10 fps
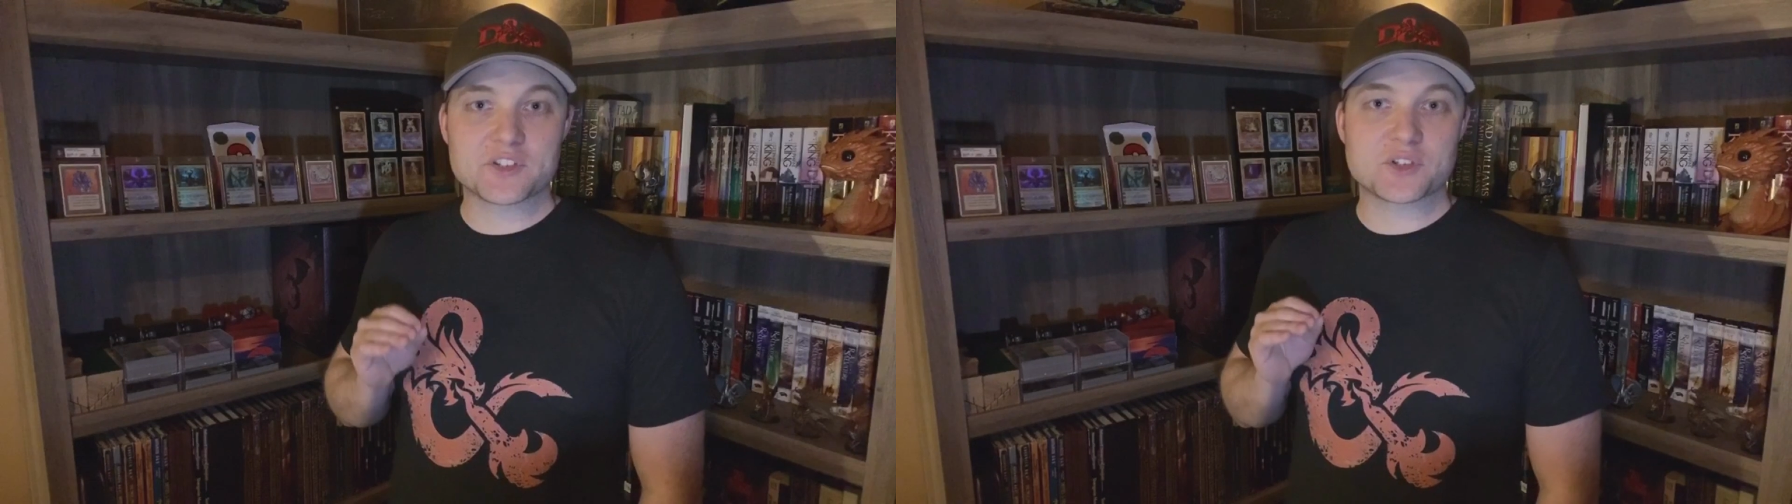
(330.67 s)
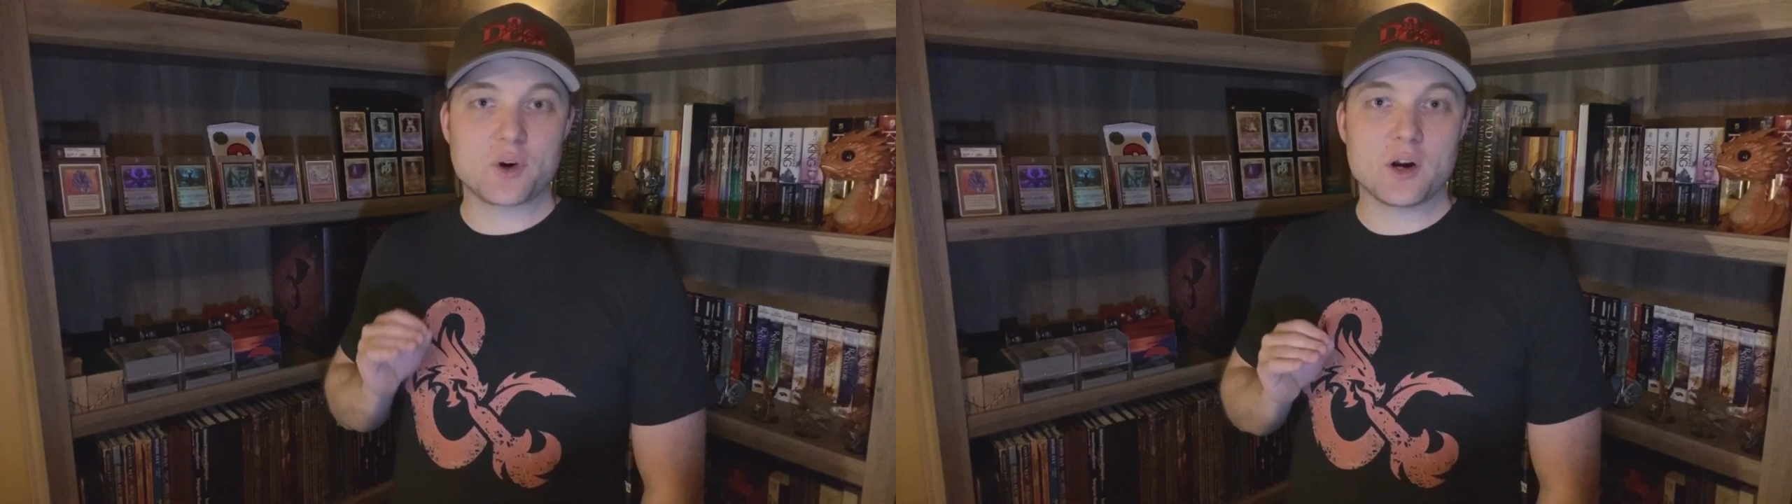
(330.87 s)

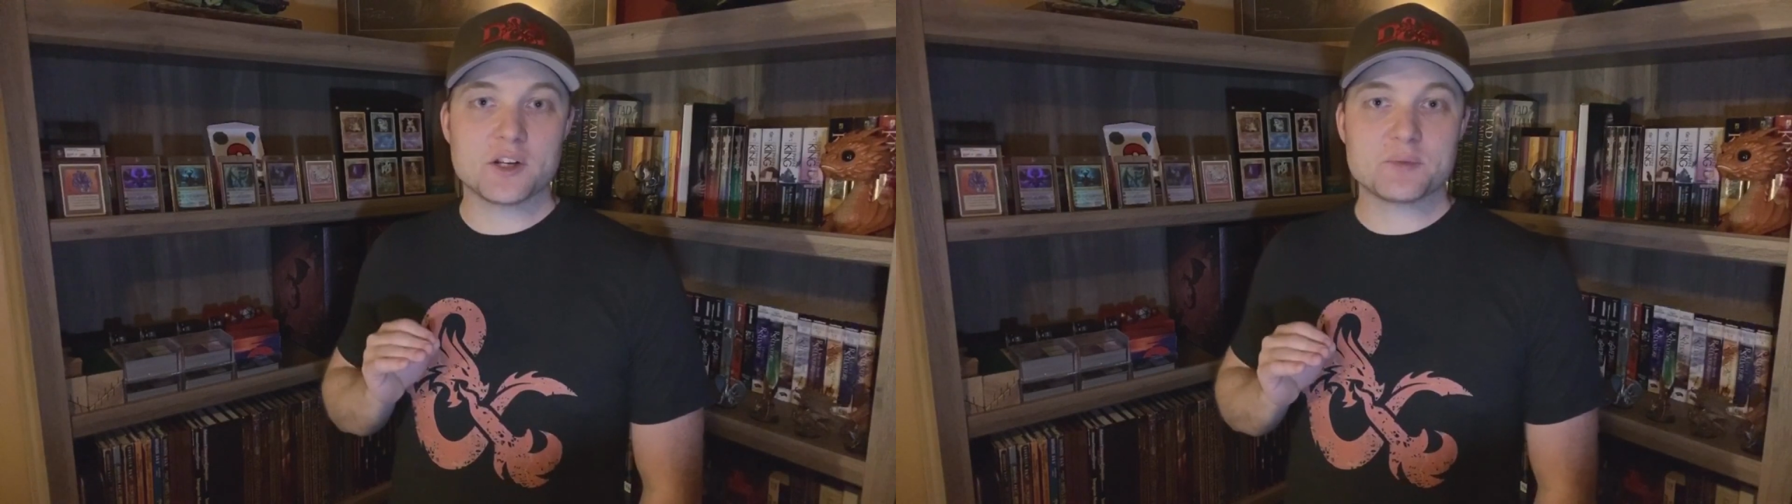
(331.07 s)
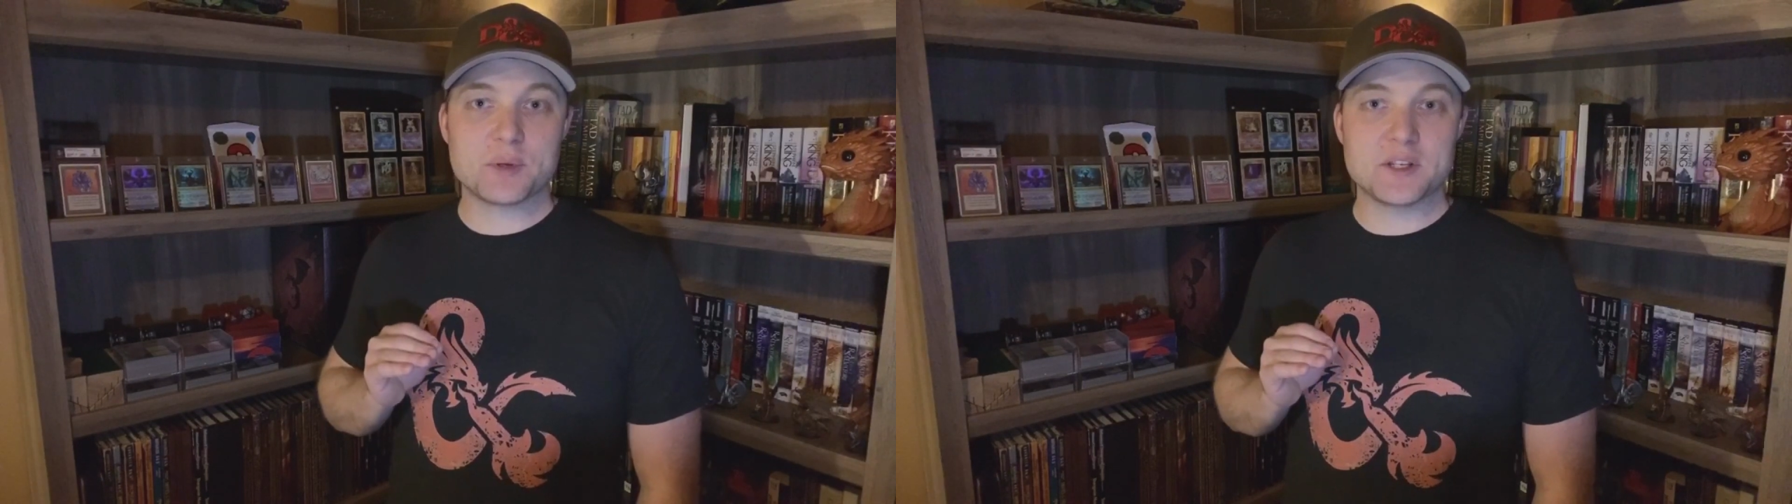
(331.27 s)

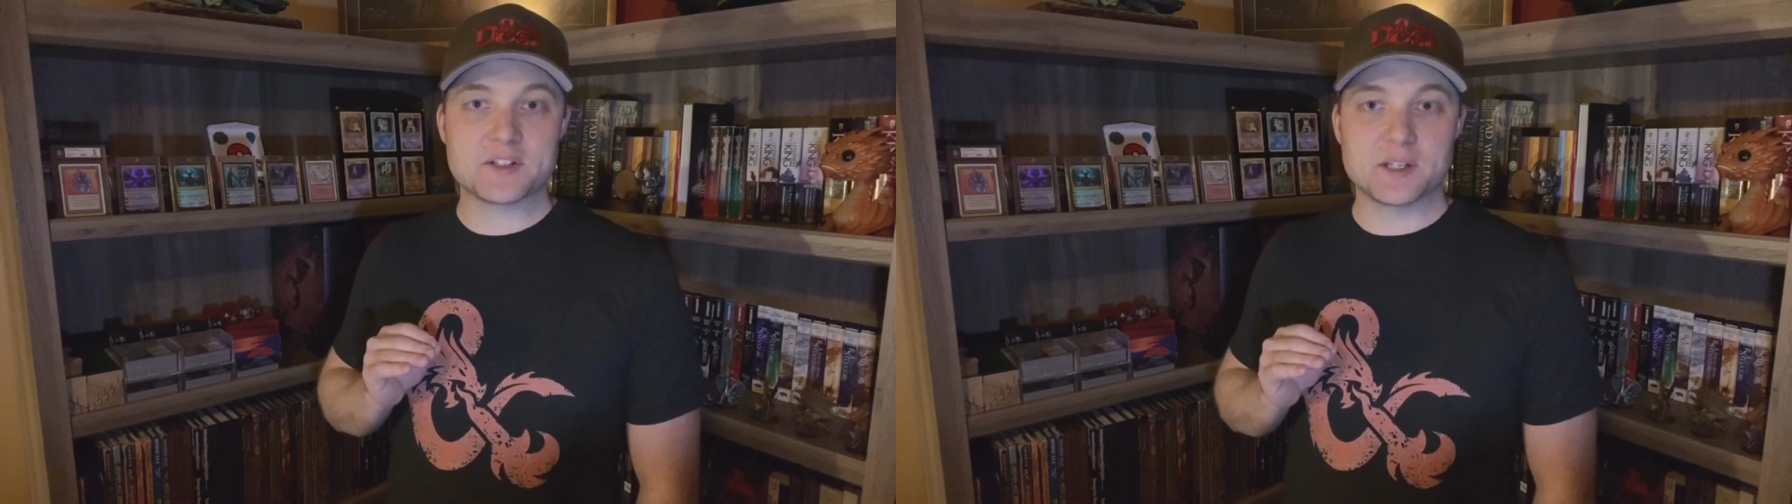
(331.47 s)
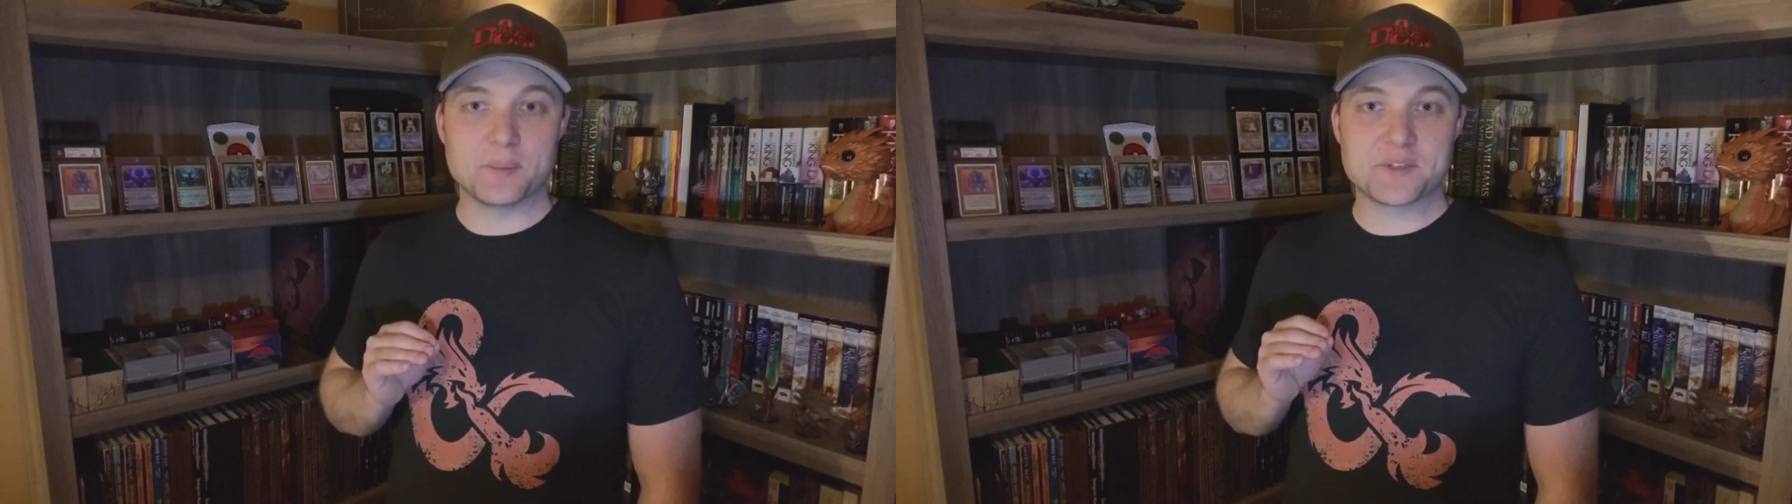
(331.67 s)
strongest
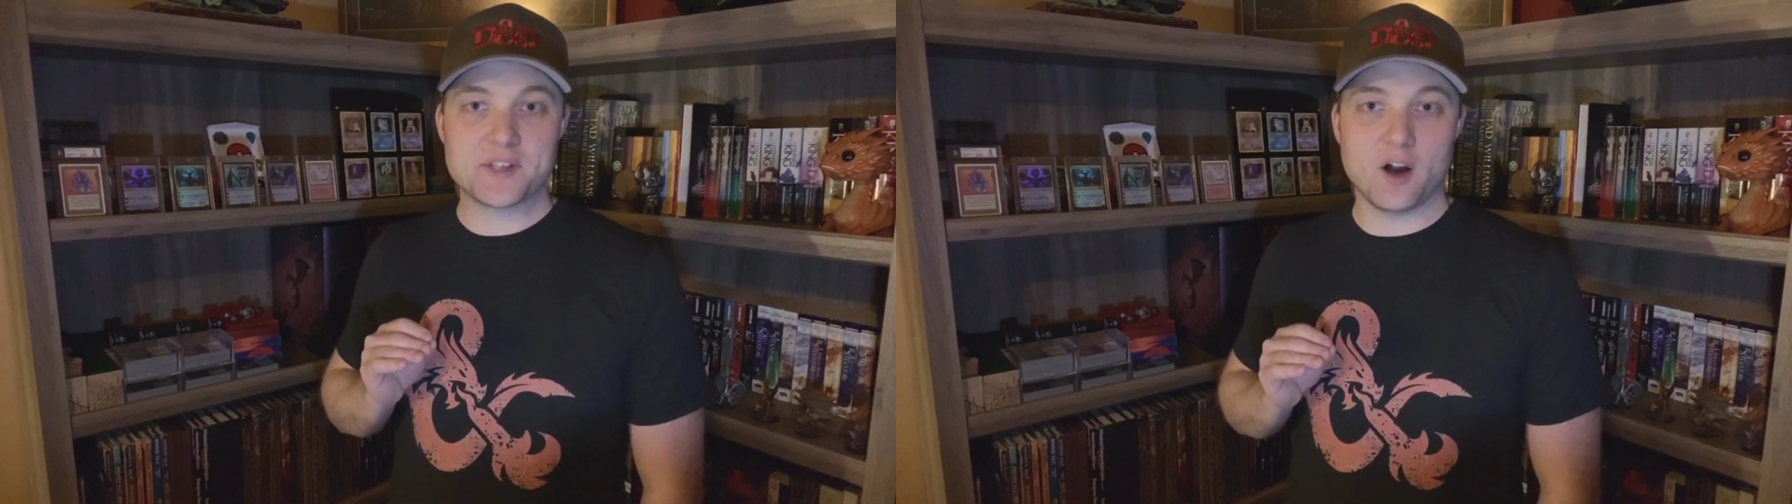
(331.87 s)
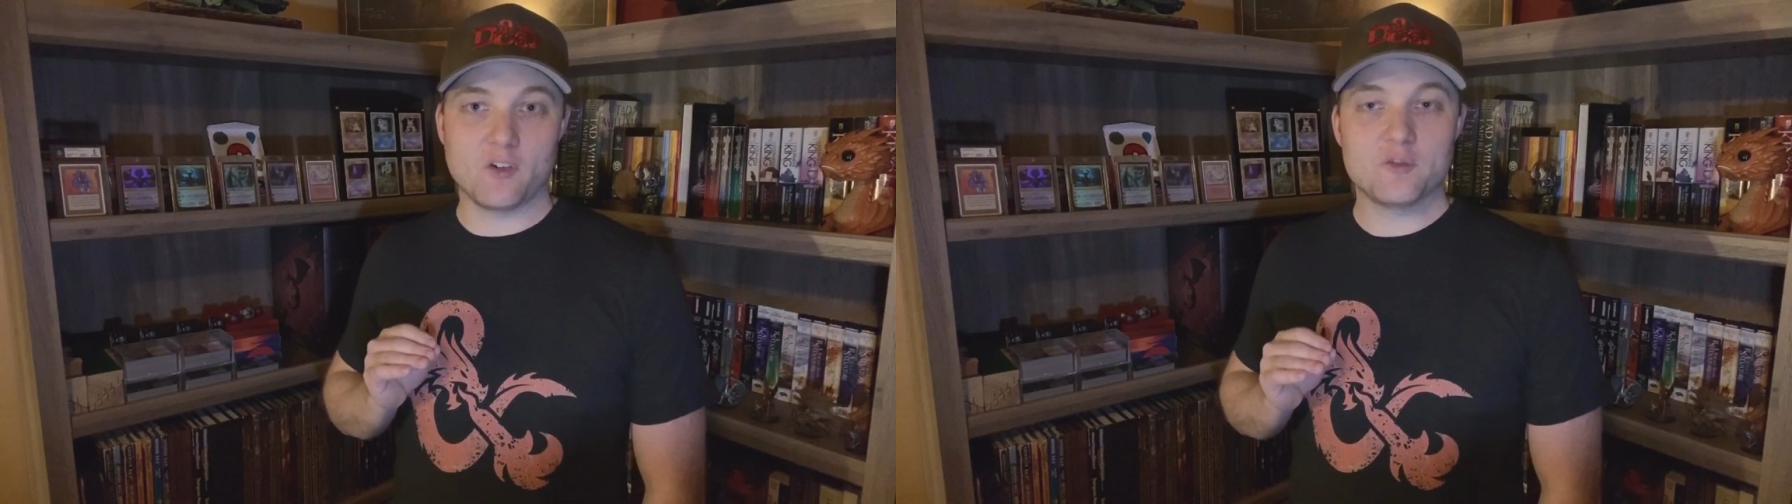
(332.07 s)
PC
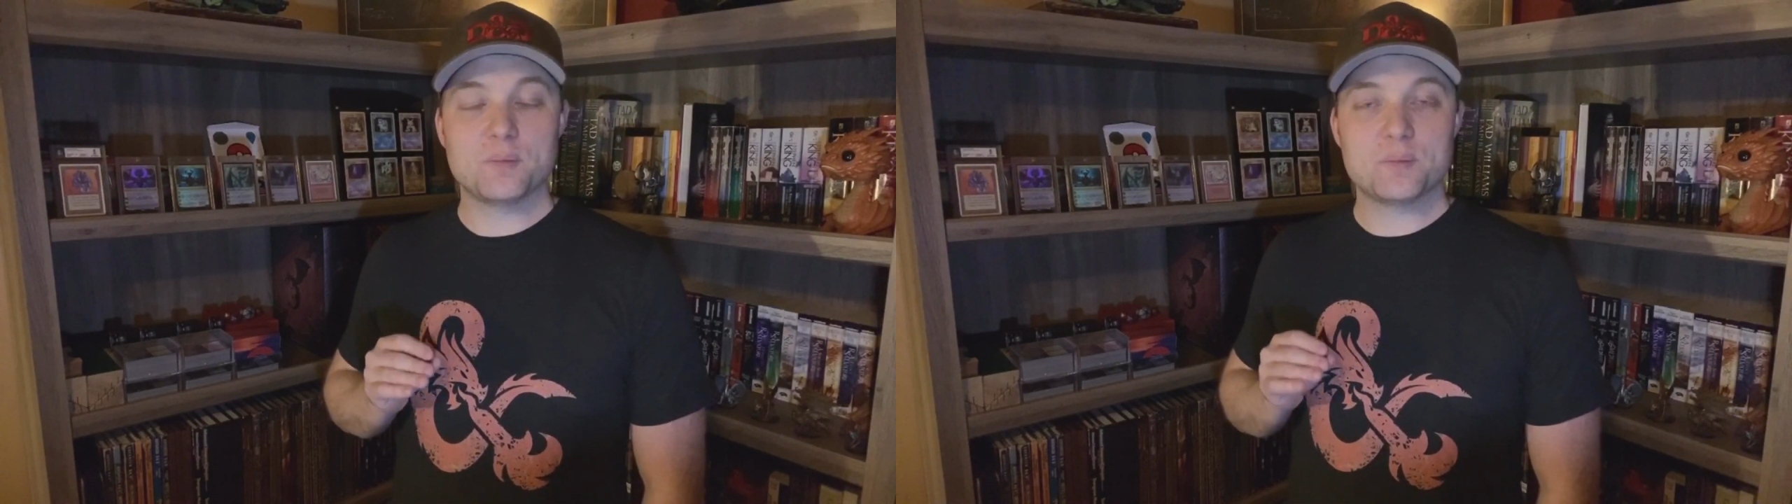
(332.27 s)
himself,